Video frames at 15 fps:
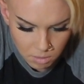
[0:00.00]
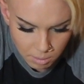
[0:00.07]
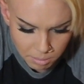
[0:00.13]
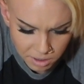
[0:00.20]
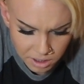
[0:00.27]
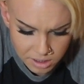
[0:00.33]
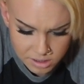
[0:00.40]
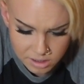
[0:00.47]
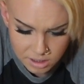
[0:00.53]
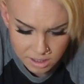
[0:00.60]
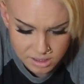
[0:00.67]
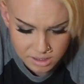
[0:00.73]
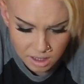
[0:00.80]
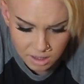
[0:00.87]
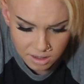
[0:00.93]
But
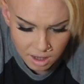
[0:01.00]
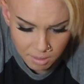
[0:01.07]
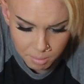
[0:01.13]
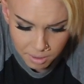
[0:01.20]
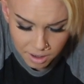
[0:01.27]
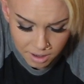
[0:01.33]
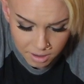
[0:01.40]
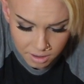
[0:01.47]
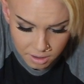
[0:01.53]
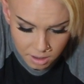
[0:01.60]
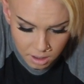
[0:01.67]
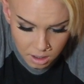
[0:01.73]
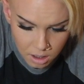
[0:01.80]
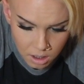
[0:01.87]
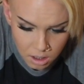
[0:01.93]
it's not that bad.
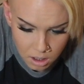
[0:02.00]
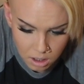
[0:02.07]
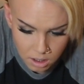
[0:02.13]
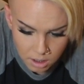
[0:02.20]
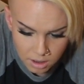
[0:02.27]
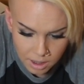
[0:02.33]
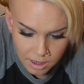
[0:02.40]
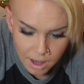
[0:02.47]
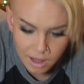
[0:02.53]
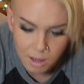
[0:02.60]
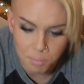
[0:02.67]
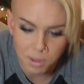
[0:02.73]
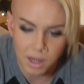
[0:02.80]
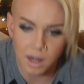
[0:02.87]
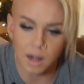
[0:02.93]
Like, I
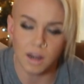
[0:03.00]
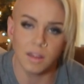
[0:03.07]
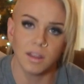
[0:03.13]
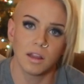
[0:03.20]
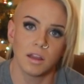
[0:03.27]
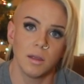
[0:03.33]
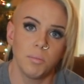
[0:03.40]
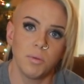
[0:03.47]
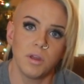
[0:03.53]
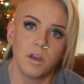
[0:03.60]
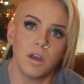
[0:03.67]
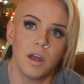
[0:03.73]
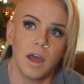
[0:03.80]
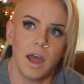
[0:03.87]
competed at the Olympia.